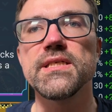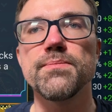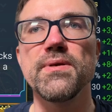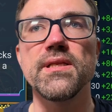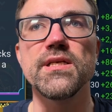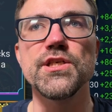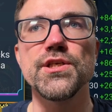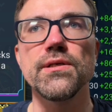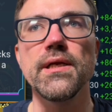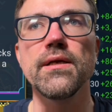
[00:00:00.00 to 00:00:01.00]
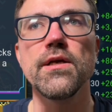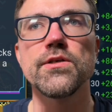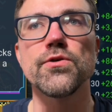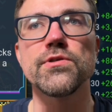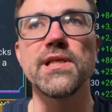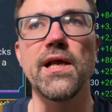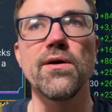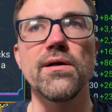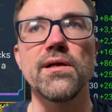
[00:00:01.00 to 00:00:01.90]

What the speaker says: speed additionally, so it's like